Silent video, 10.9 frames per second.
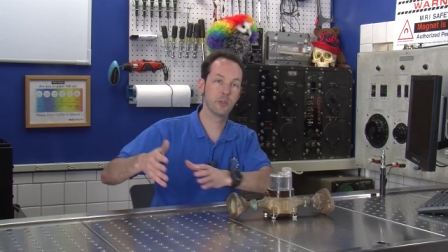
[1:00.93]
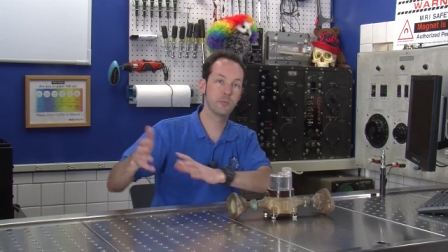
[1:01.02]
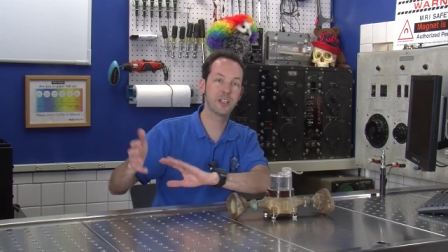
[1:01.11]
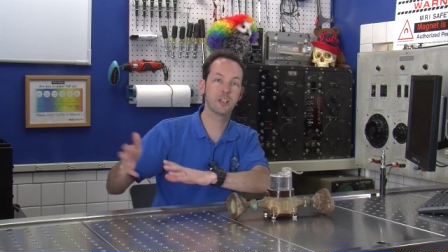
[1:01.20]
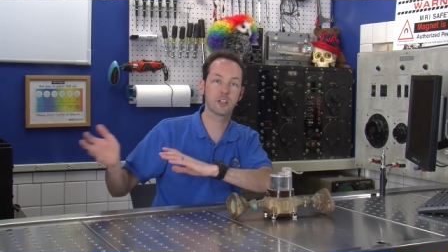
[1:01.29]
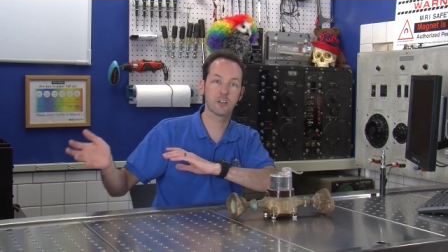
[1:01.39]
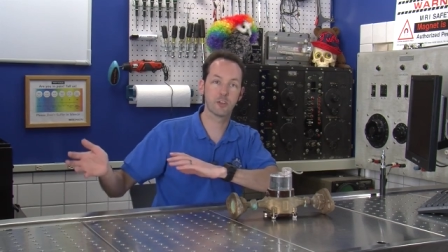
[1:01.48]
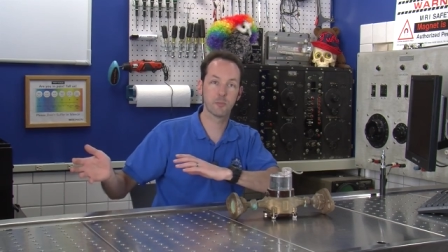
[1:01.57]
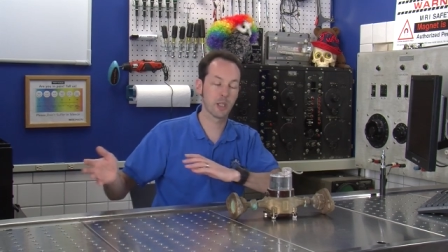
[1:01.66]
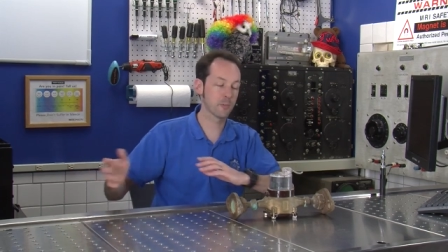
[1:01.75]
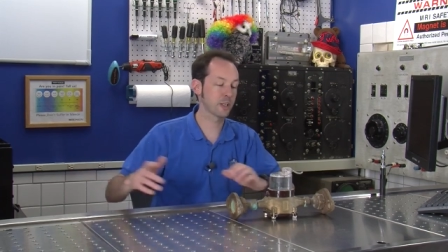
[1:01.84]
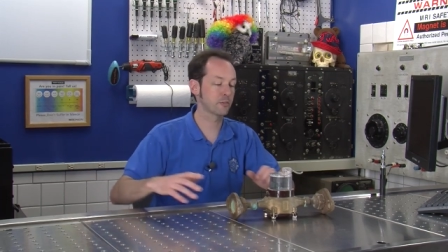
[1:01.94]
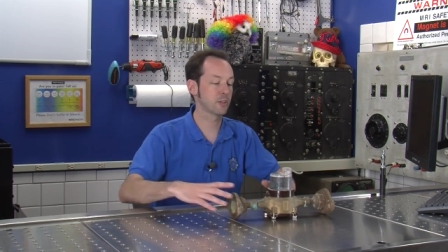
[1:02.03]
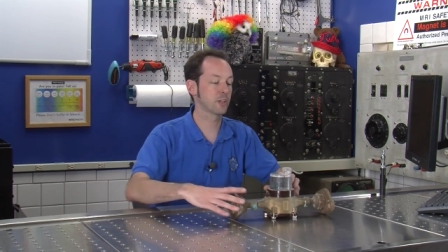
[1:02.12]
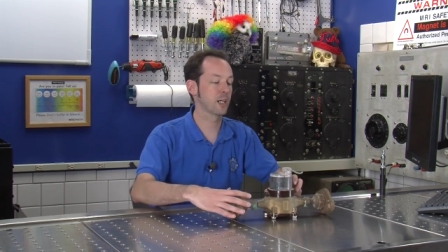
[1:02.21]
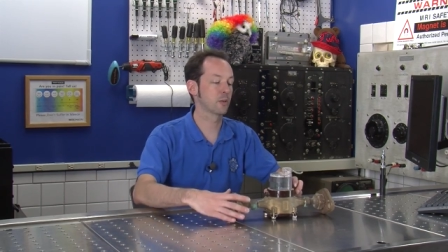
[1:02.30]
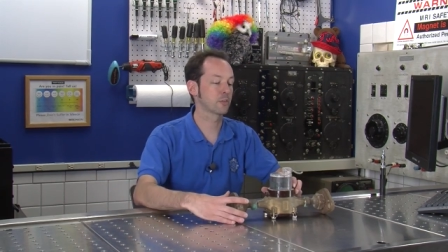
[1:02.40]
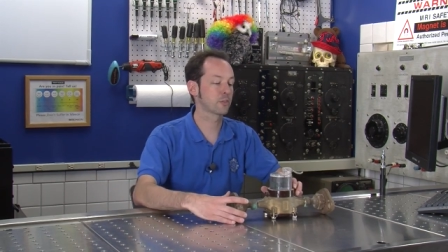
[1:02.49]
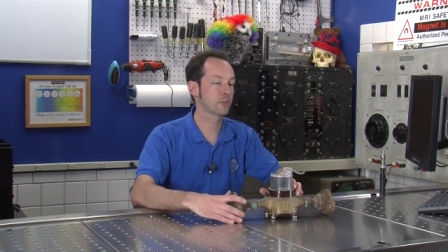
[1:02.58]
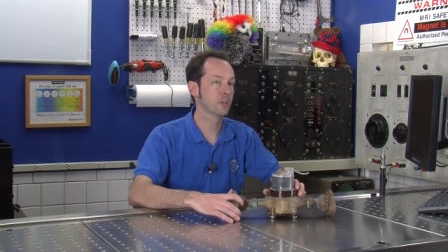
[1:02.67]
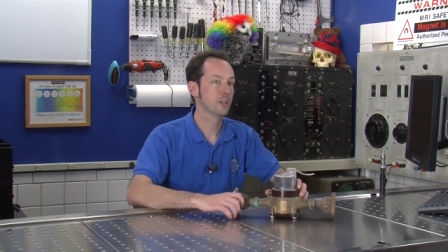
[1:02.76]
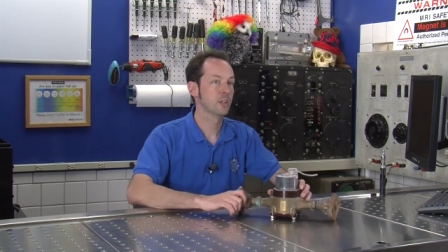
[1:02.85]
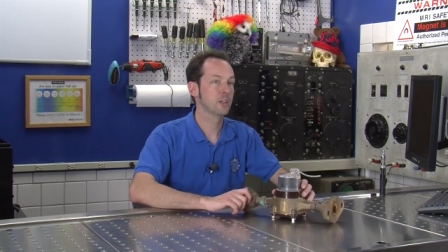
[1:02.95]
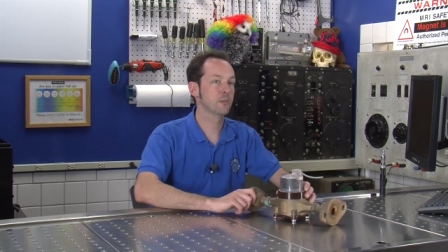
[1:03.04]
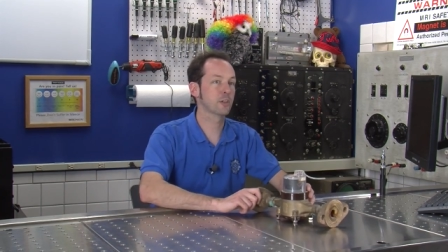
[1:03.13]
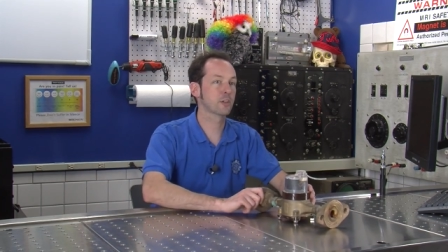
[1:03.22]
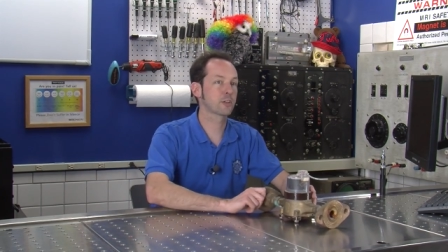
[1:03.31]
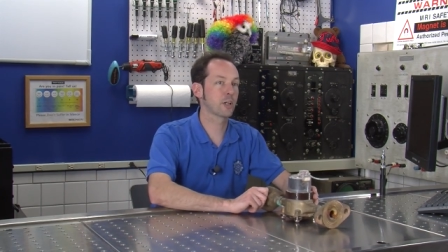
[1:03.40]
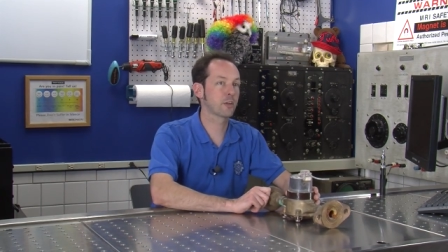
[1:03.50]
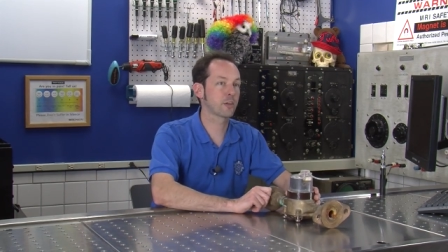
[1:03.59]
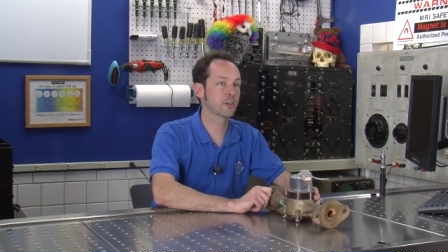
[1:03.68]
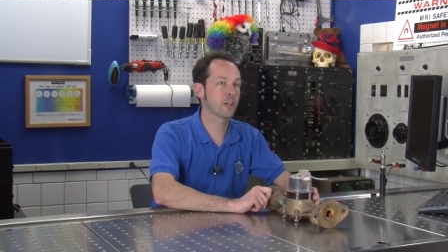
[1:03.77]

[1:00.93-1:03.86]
the beginning of the plumbing of your house. If you look down at the